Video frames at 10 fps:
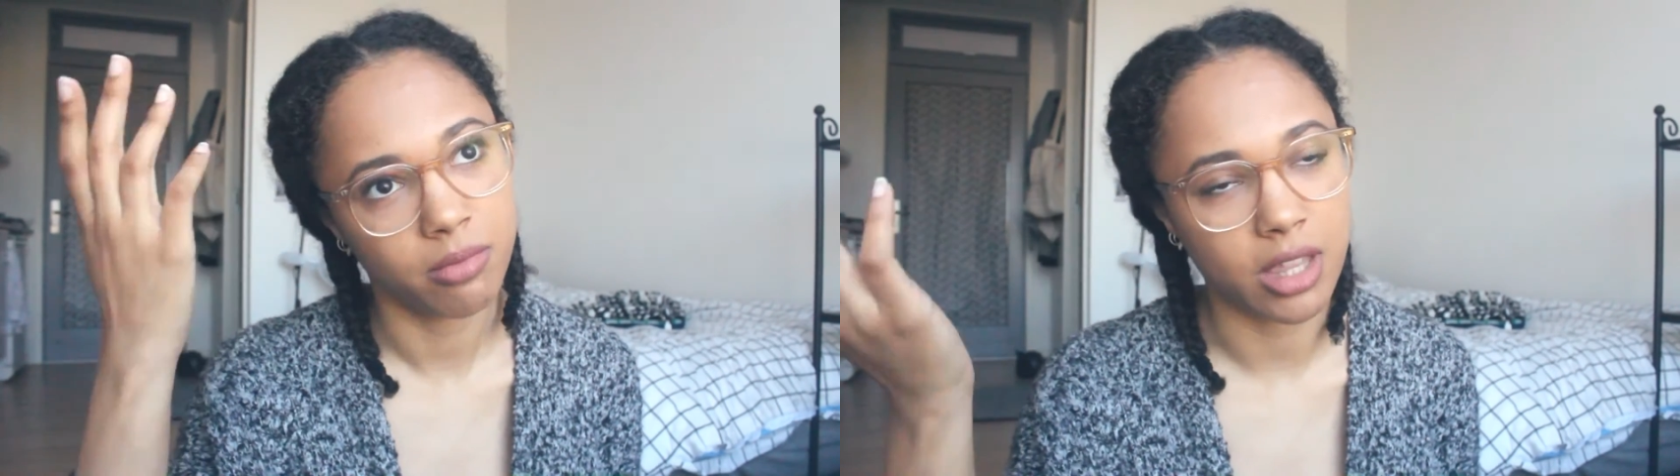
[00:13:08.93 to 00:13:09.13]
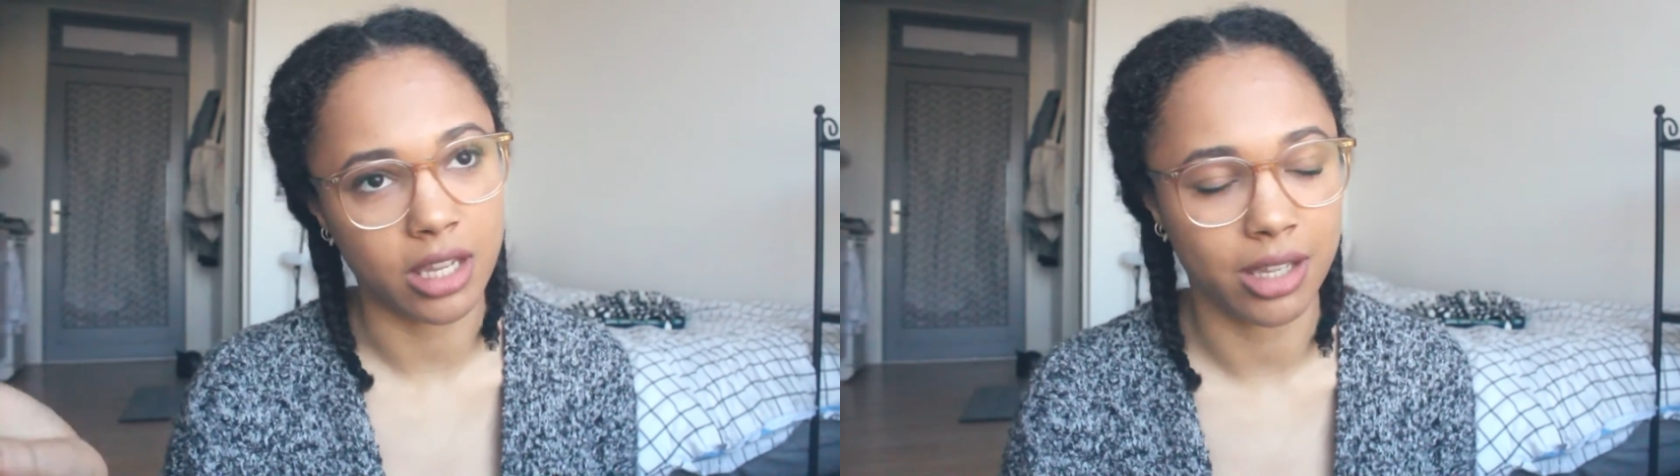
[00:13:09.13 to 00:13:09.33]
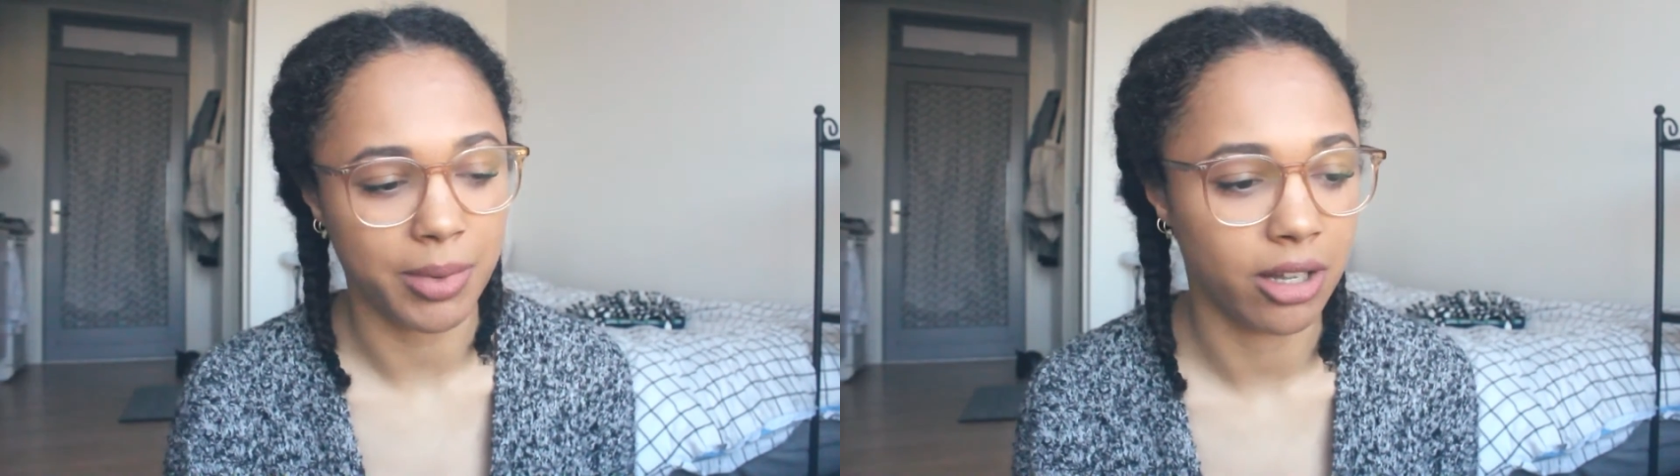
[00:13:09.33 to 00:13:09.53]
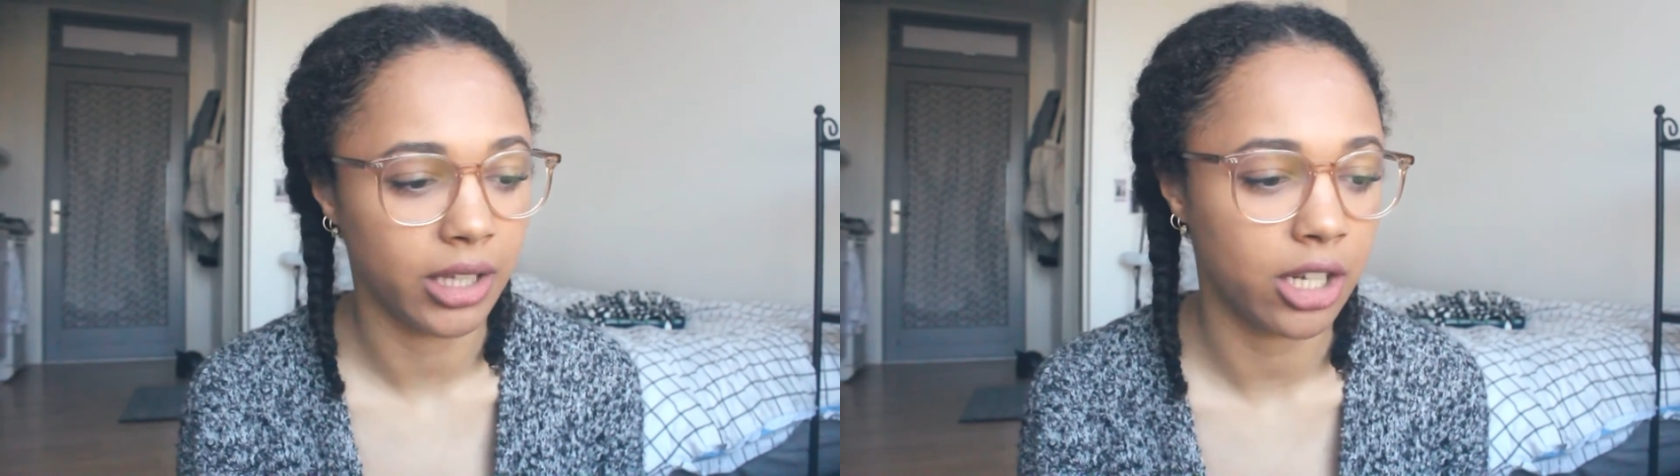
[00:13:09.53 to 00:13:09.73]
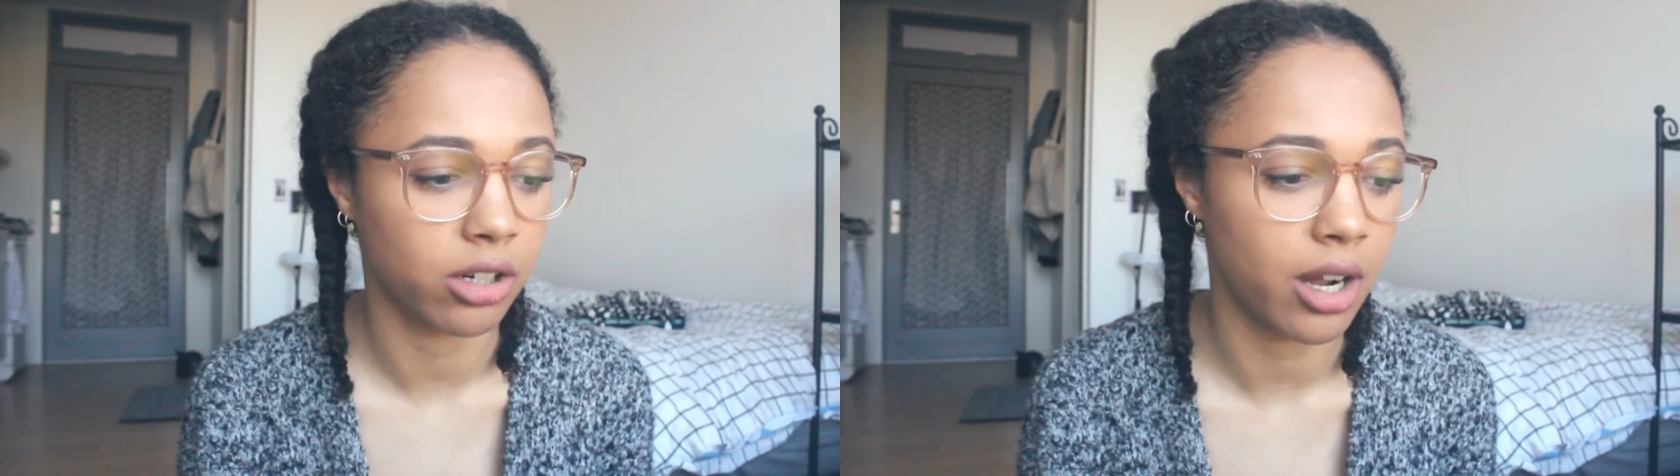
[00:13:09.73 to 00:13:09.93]
thinking about
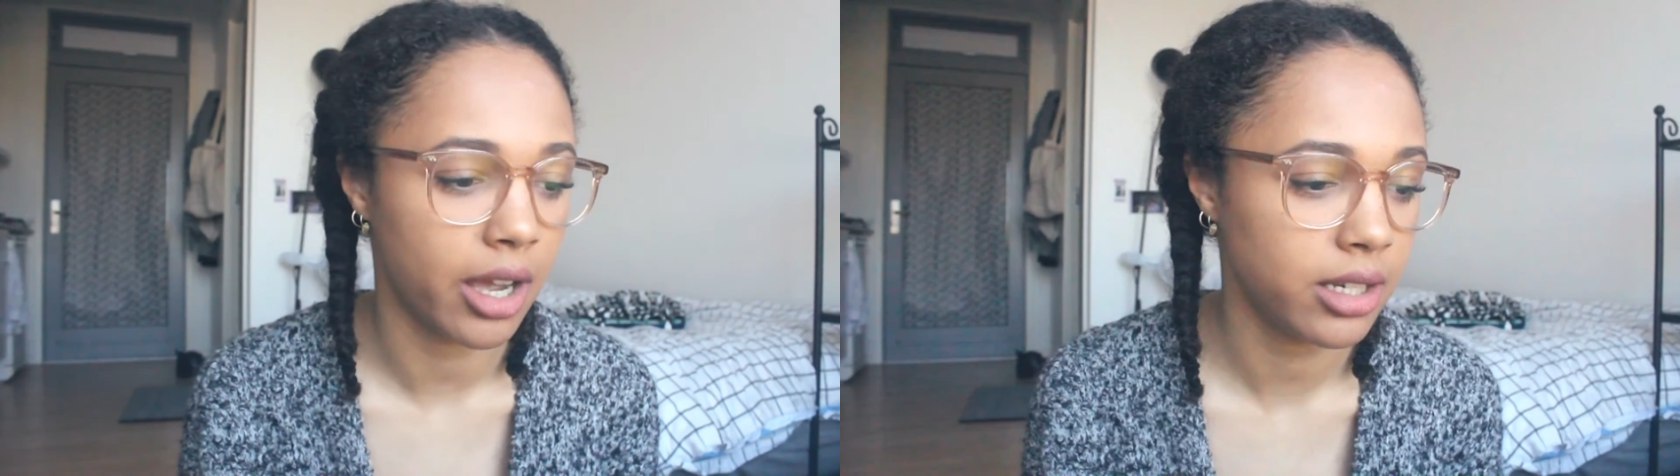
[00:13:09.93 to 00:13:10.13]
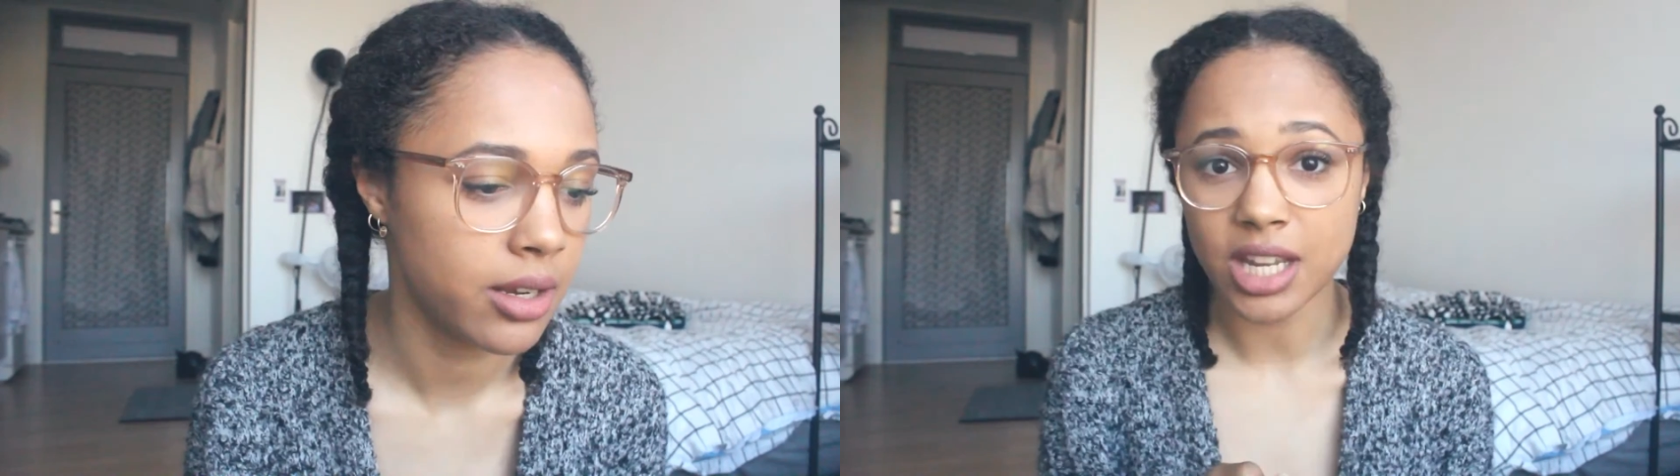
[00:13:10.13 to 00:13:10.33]
later on.